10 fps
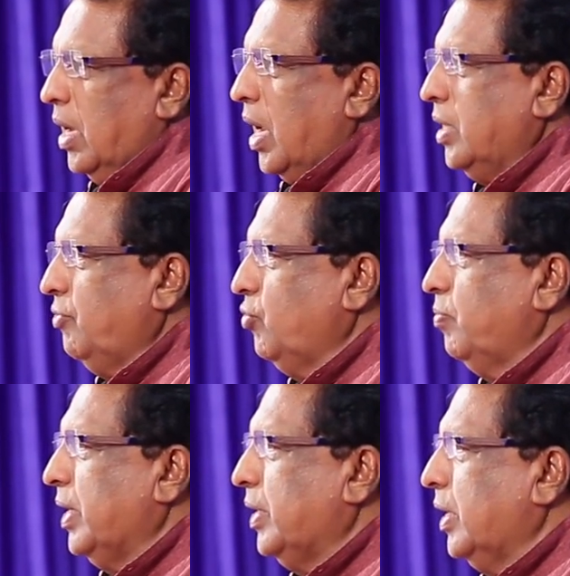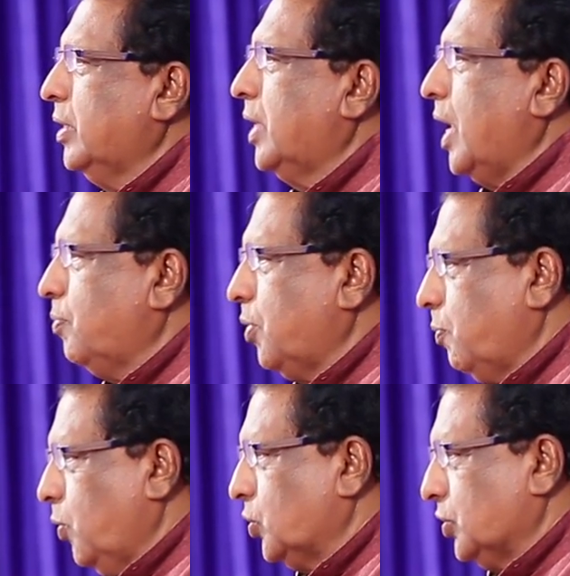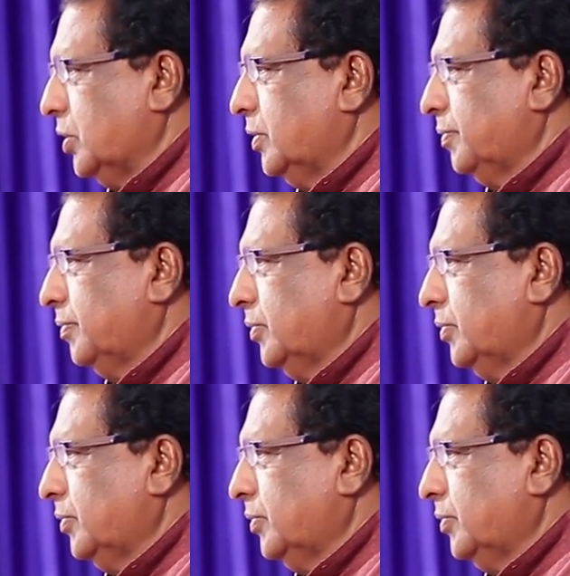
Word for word: And if you maintain that proportion,